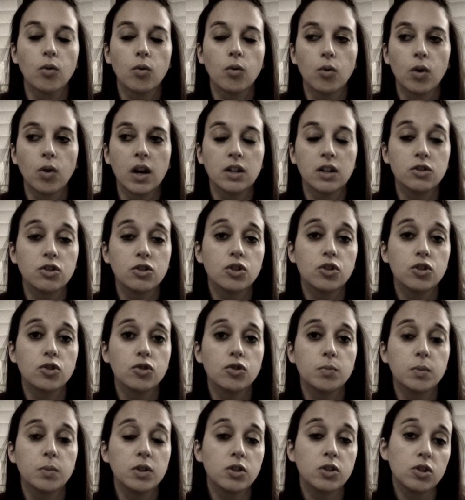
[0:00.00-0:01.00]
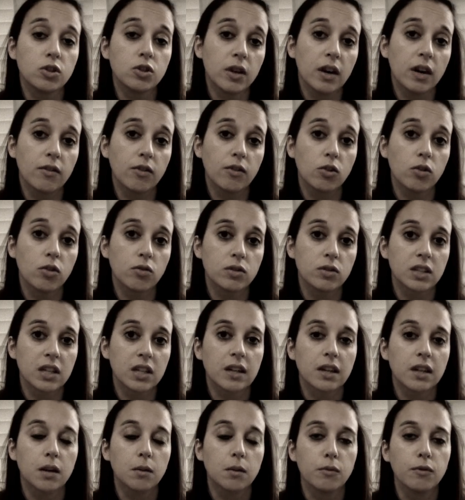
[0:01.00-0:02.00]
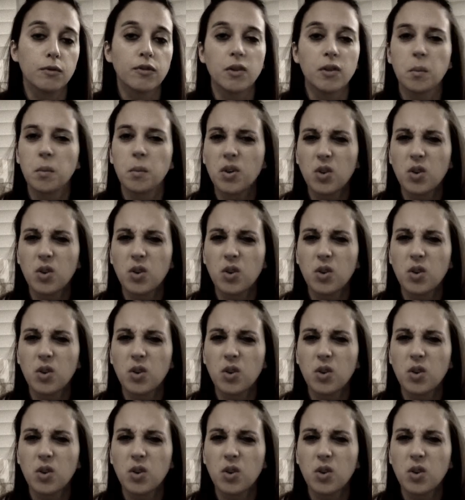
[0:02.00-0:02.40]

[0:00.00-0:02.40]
or I do, but do you have a contact number for them?